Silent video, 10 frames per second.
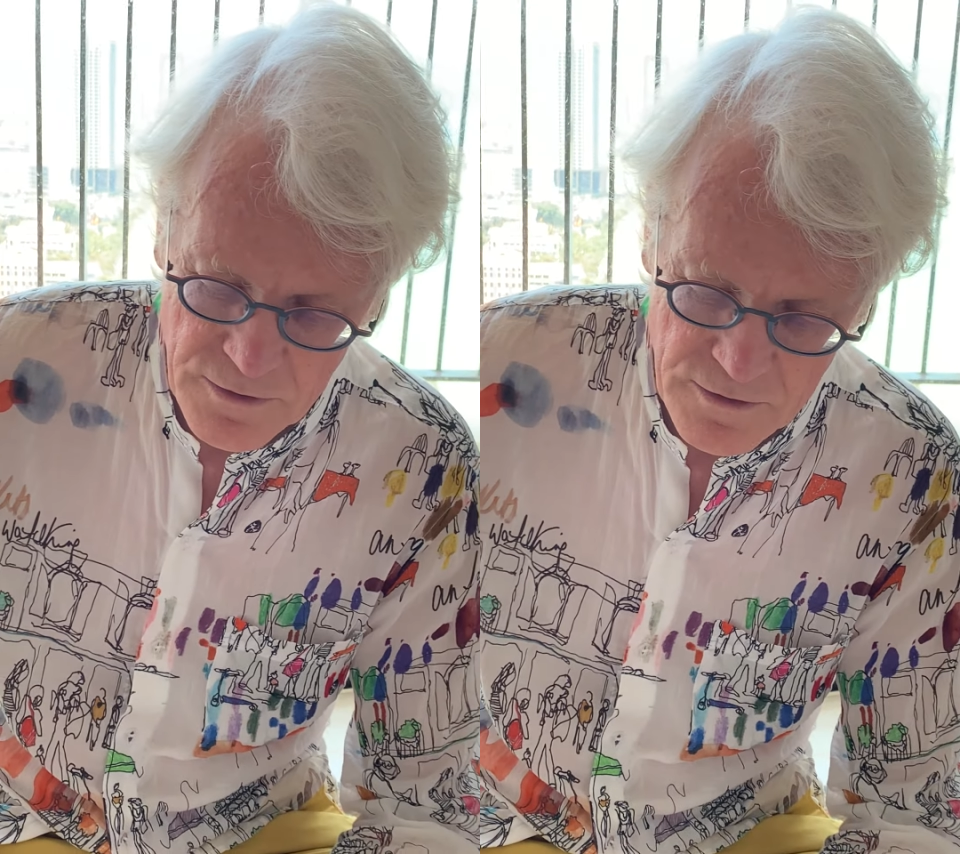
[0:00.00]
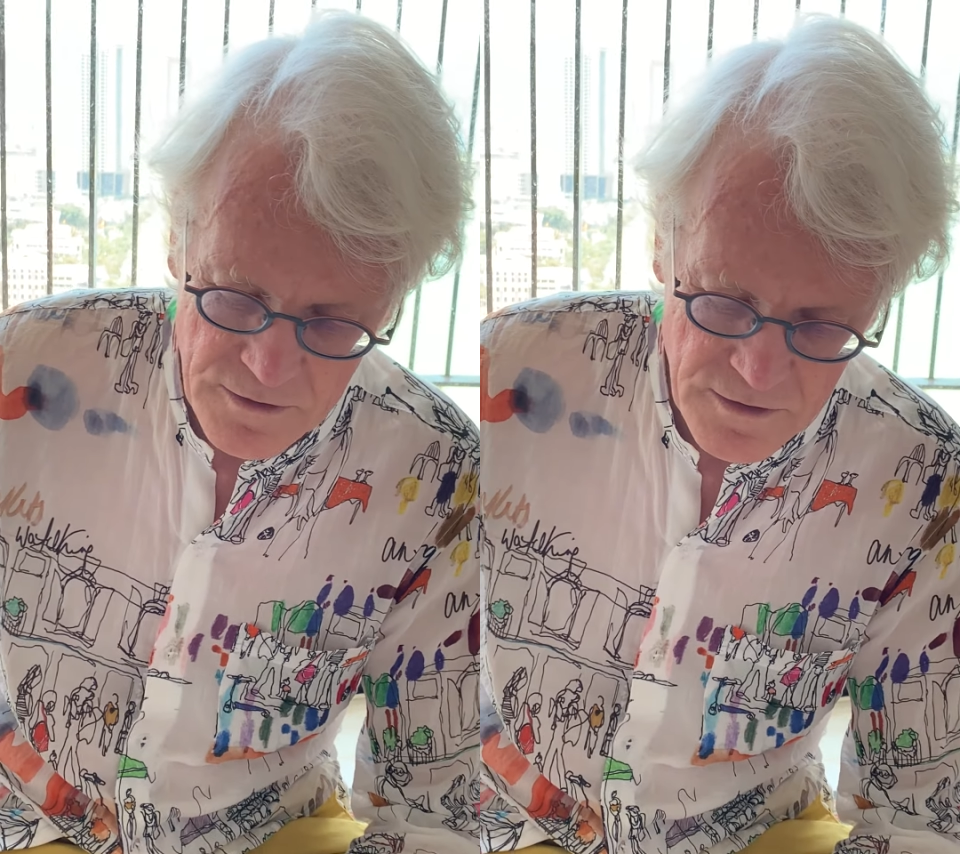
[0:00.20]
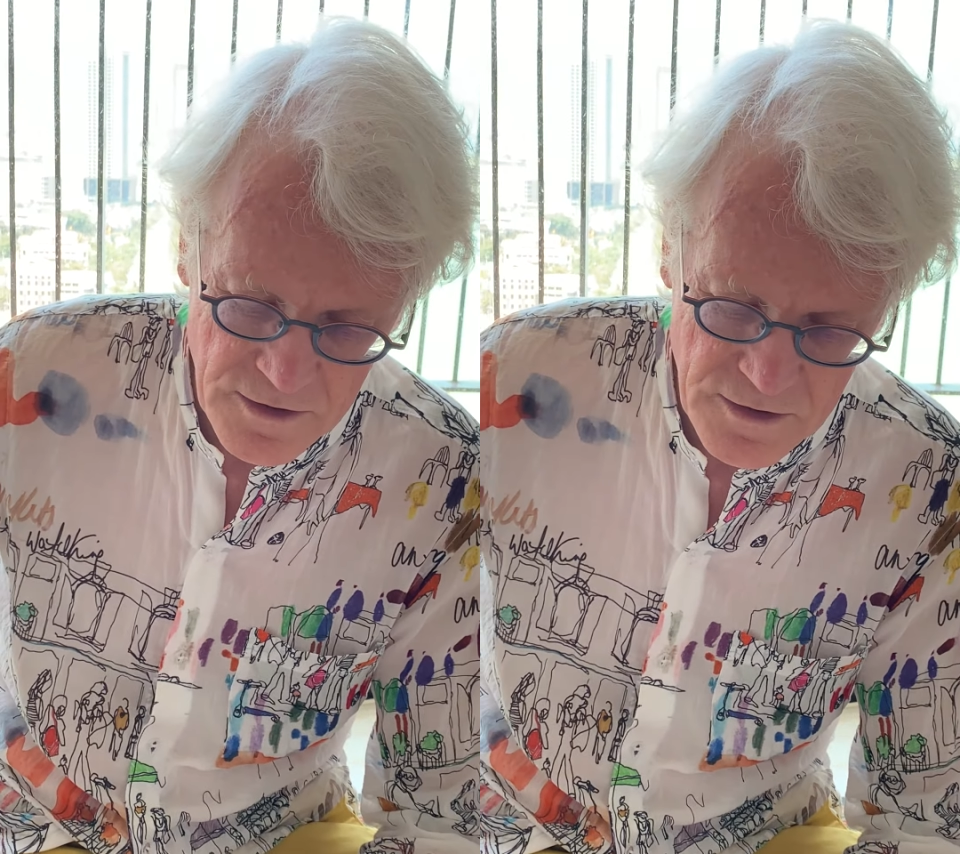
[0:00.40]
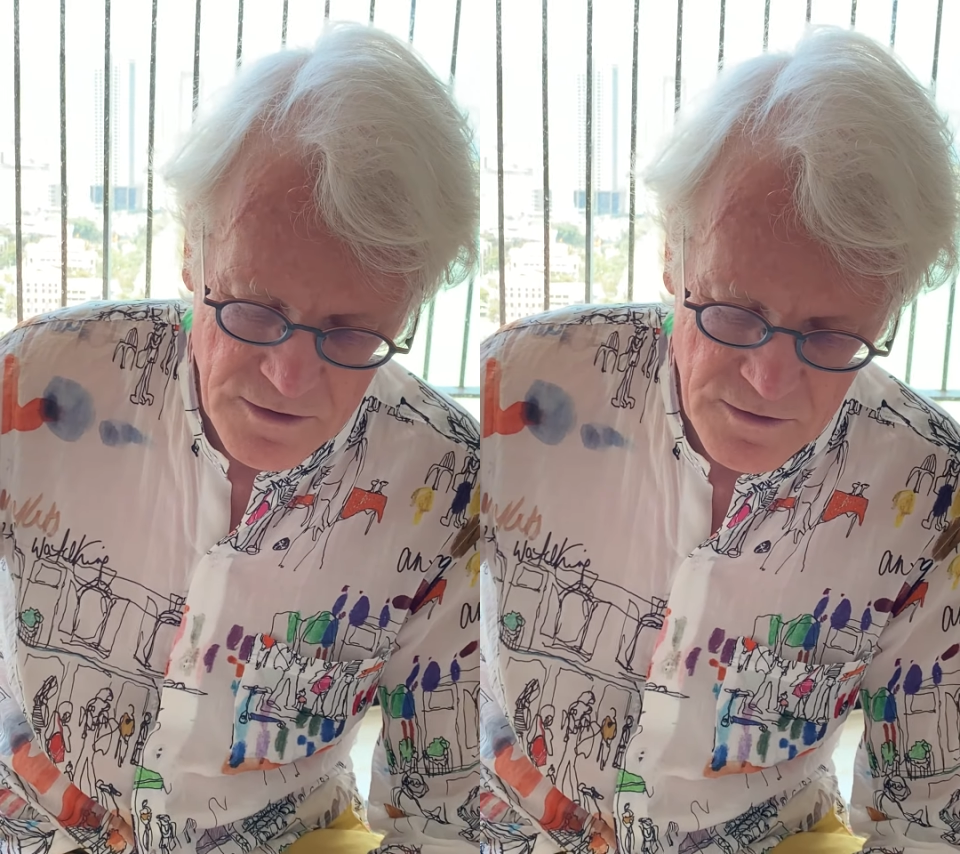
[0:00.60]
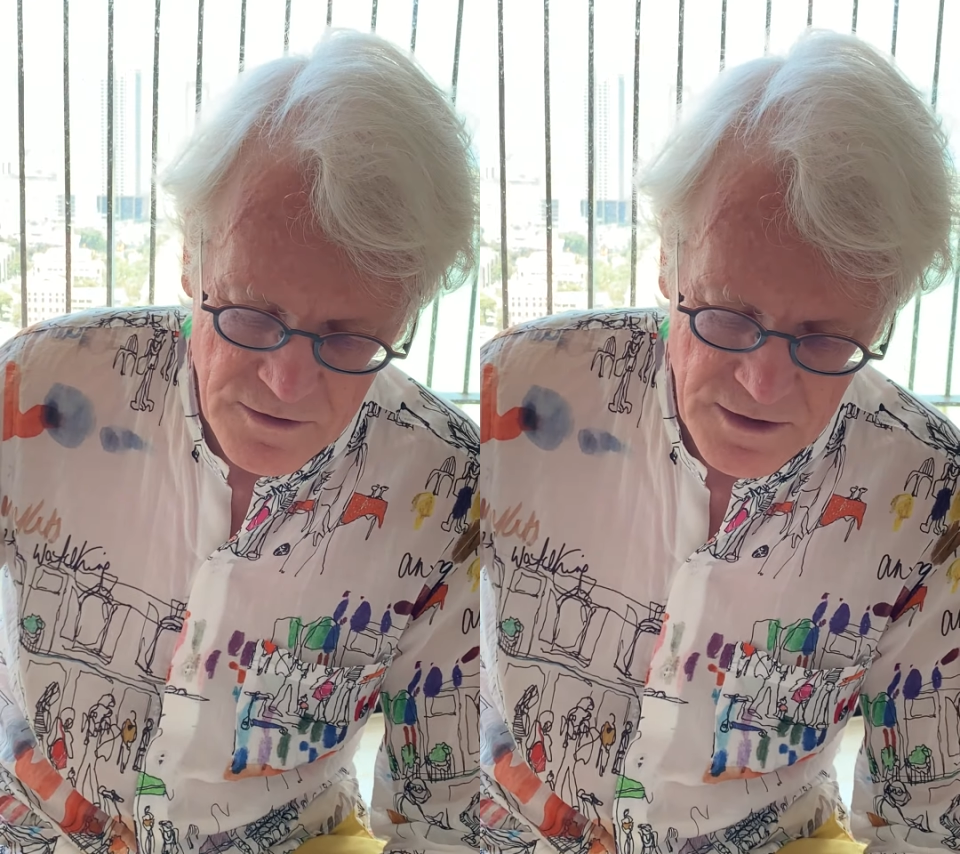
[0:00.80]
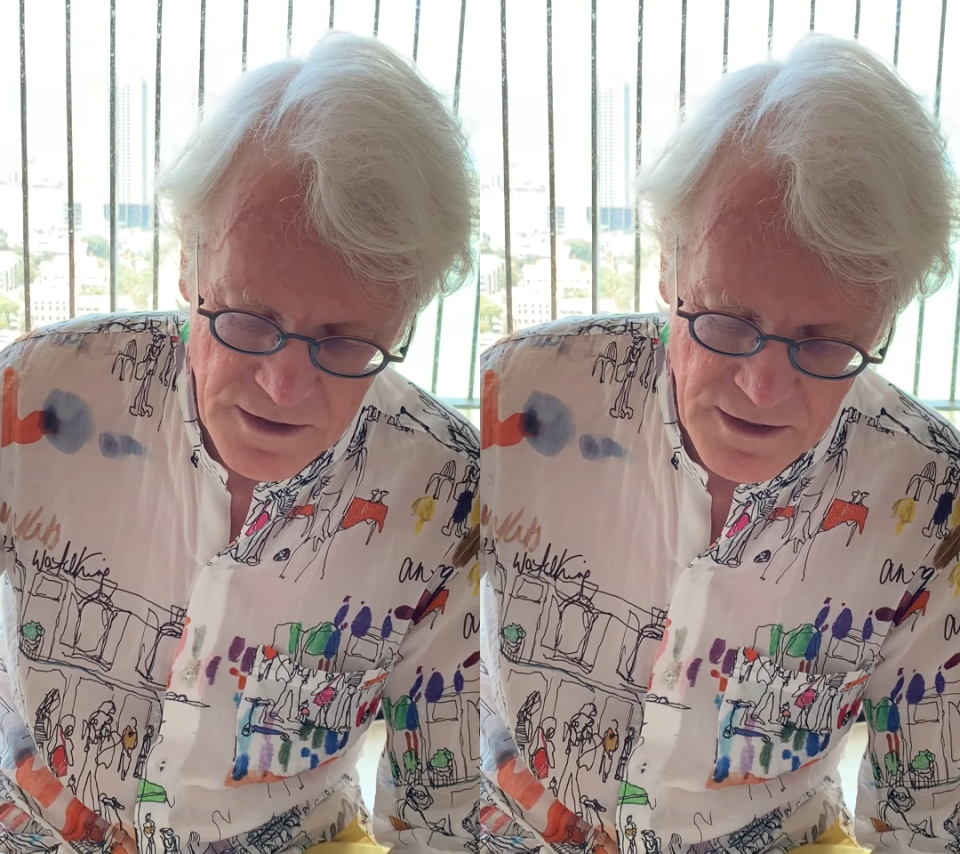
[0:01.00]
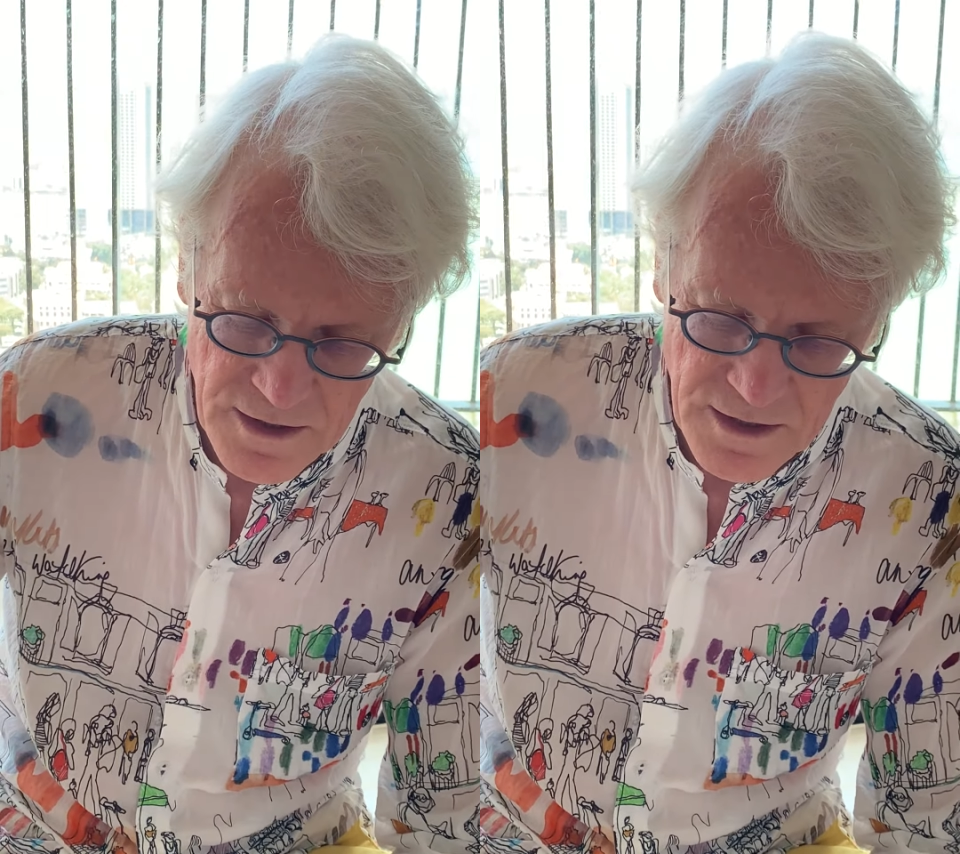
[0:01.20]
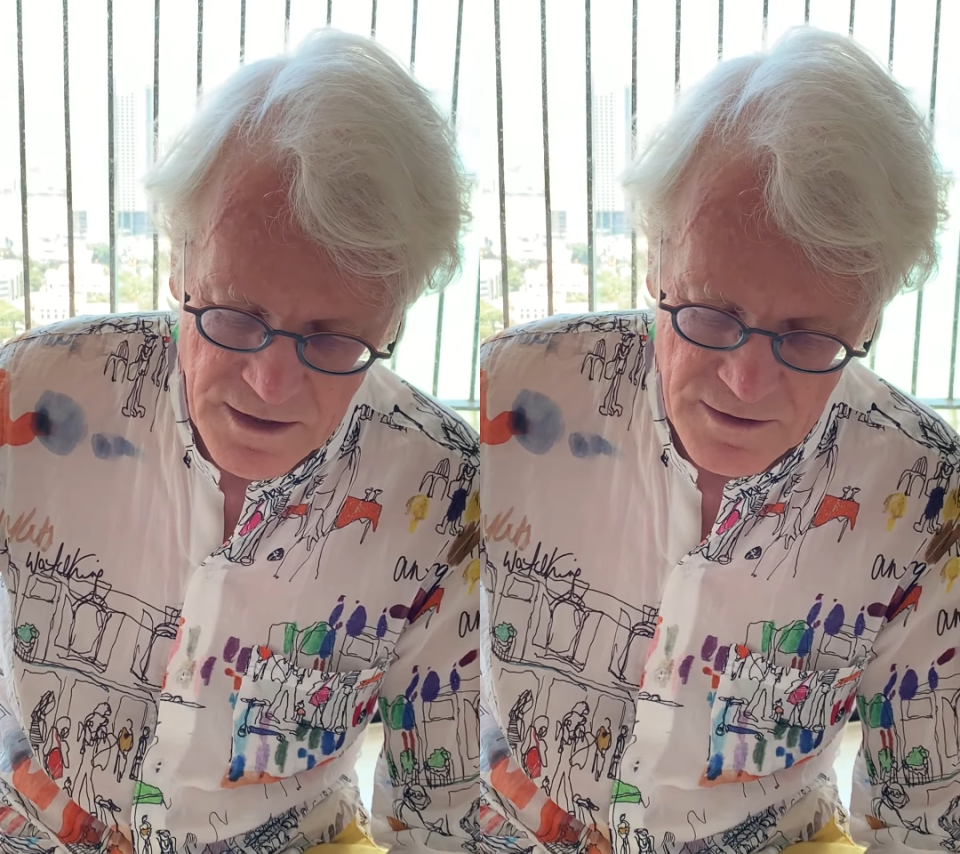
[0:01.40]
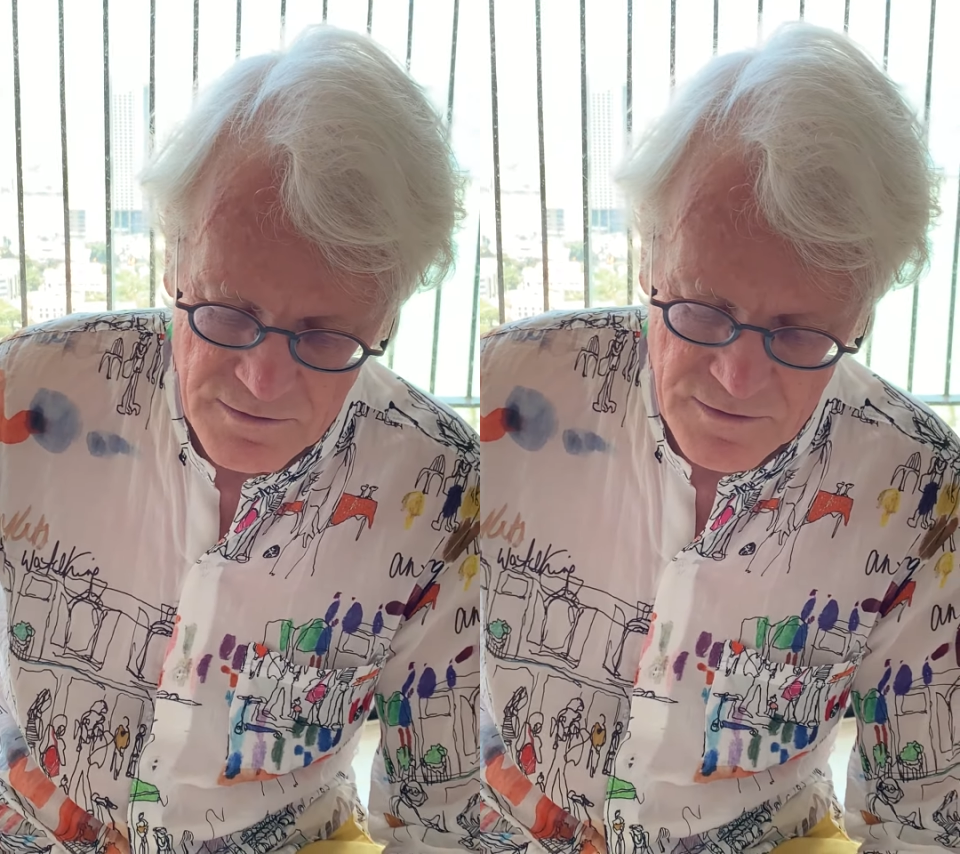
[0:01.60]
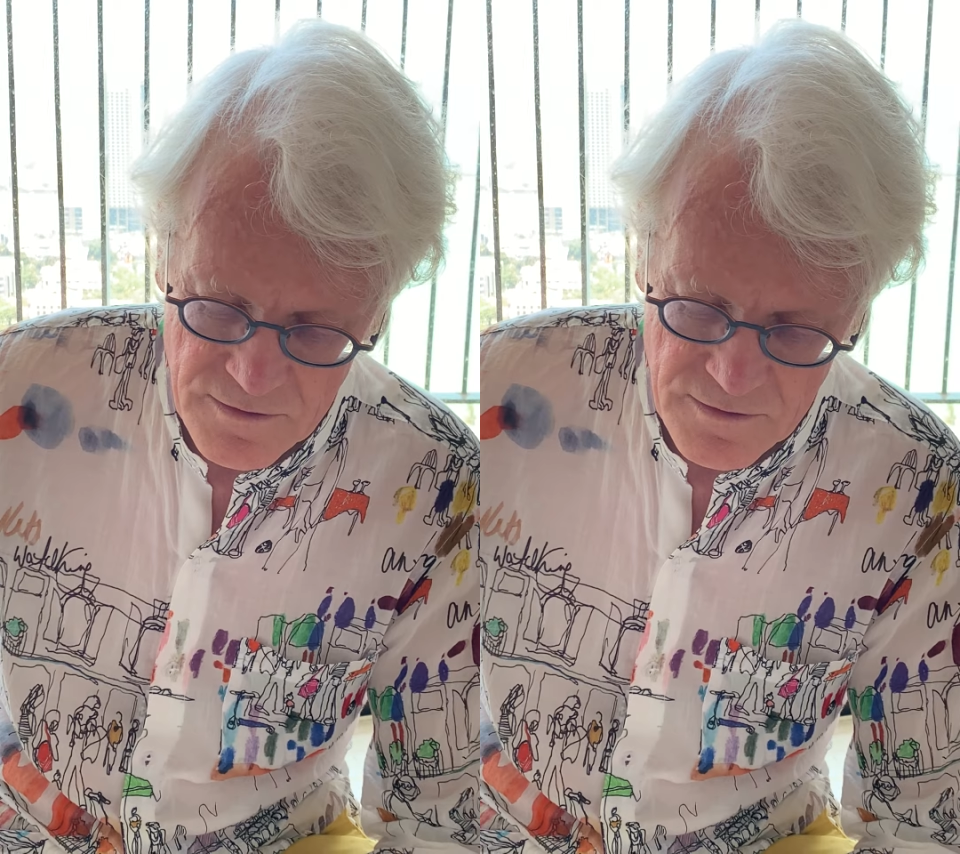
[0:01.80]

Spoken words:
burns it to stay alive.